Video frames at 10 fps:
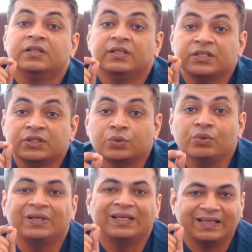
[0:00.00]
this
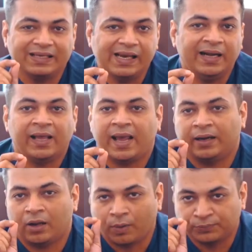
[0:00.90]
could create
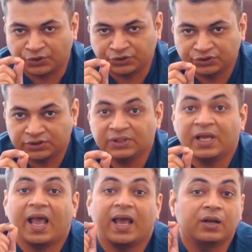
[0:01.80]
an obstruction
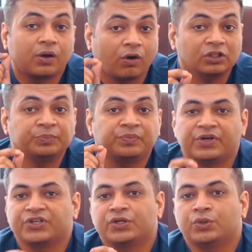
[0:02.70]
and cause
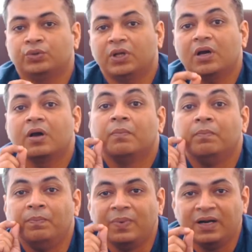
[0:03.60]
pressure to the
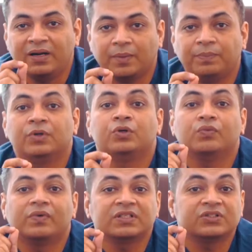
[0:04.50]
build up
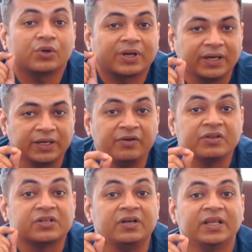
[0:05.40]
towards your kidney,
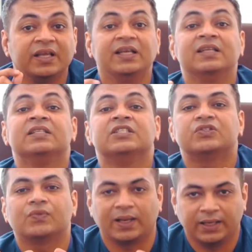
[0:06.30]
resulting in
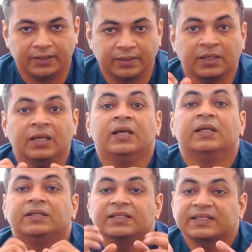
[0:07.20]
swelling.
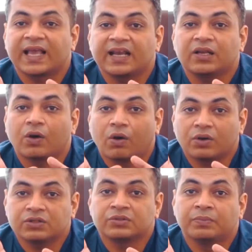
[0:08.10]
This can
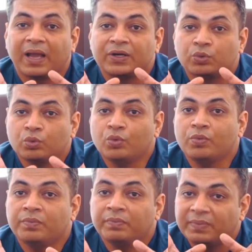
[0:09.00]
cause by
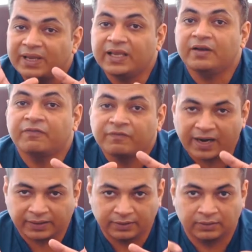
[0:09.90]
two main
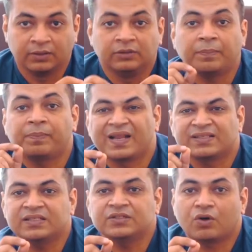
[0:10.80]
factors, the
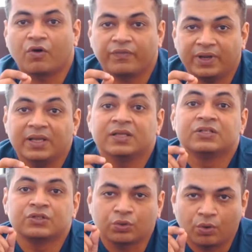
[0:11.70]
presence of a
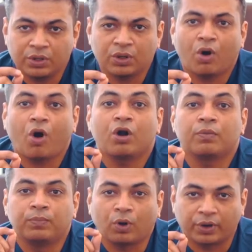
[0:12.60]
stone or
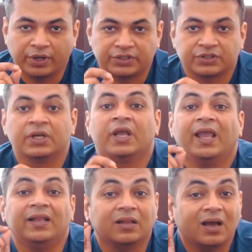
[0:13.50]
blockage
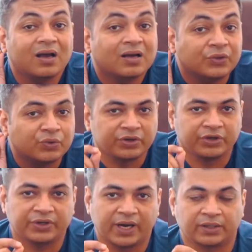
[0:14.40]
in a
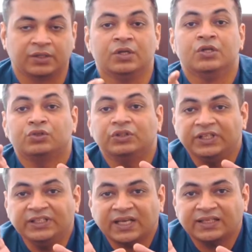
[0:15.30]
urinary tract. So
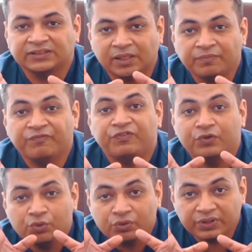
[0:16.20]
these are some
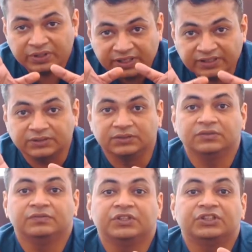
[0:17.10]
few
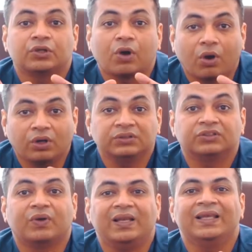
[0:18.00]
reasons which
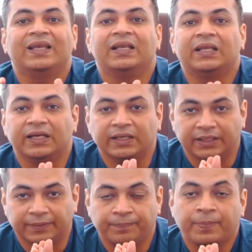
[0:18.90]
cause swelling in
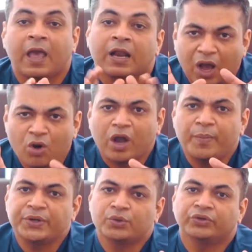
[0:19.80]
kidney. Now
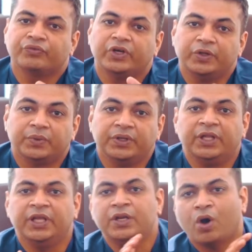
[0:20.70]
coming to the
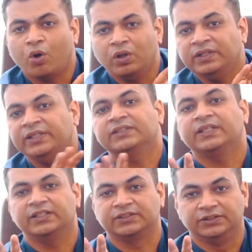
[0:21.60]
treatment, in all these
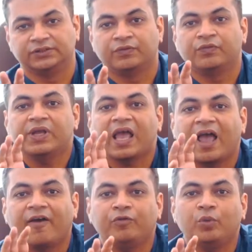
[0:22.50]
cases we
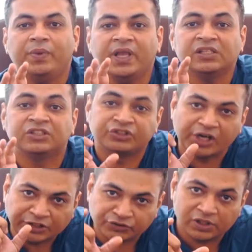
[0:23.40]
have to make
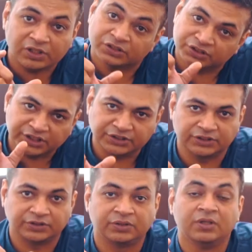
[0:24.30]
structural
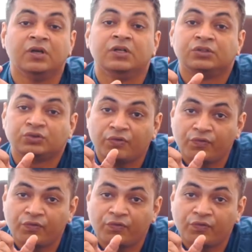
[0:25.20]
changes. So